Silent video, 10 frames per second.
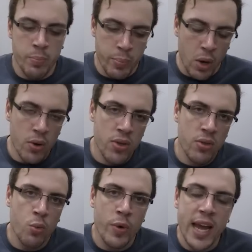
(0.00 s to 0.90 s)

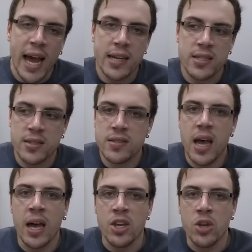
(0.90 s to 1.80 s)
both reactants
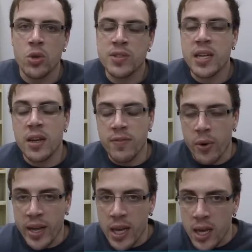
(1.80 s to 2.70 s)
are used in a
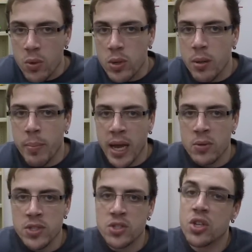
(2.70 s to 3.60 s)
very equal
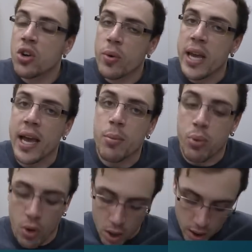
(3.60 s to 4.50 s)
amount to create a
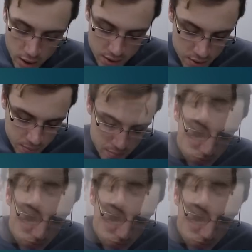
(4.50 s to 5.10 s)
product.